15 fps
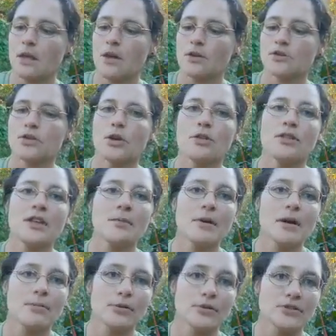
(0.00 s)
So the thing
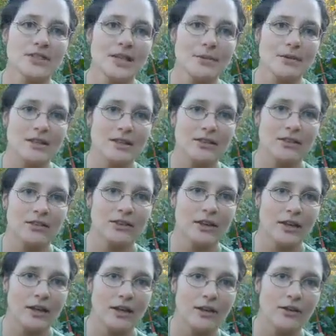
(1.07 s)
about persimmons
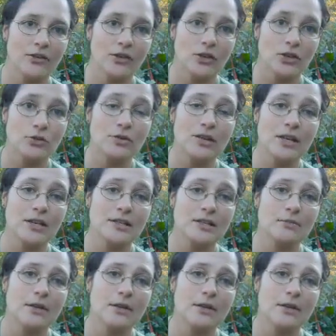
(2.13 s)
is you need to